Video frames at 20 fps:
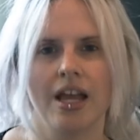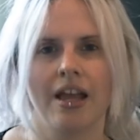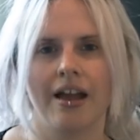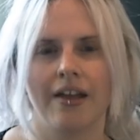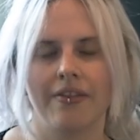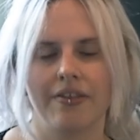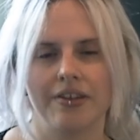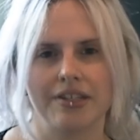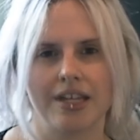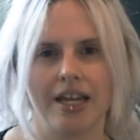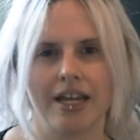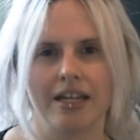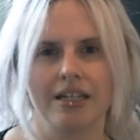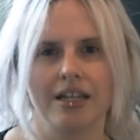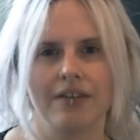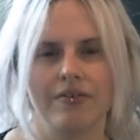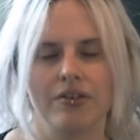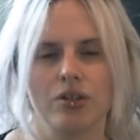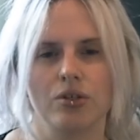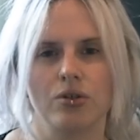and the
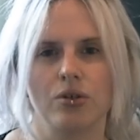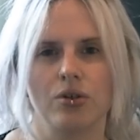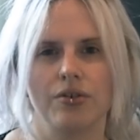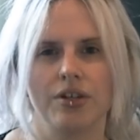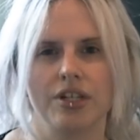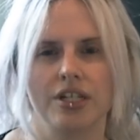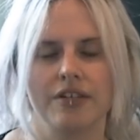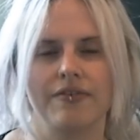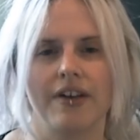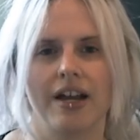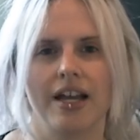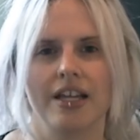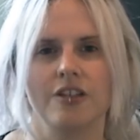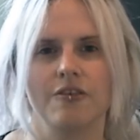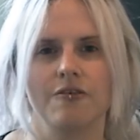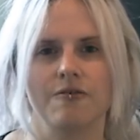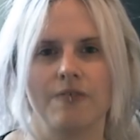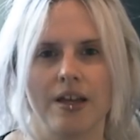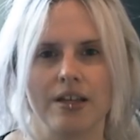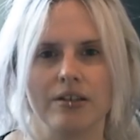secondary storage device
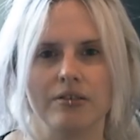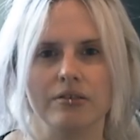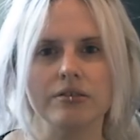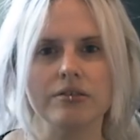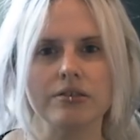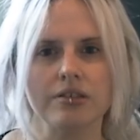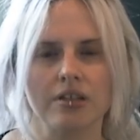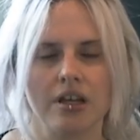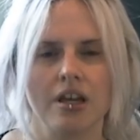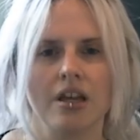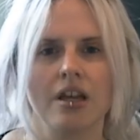fails,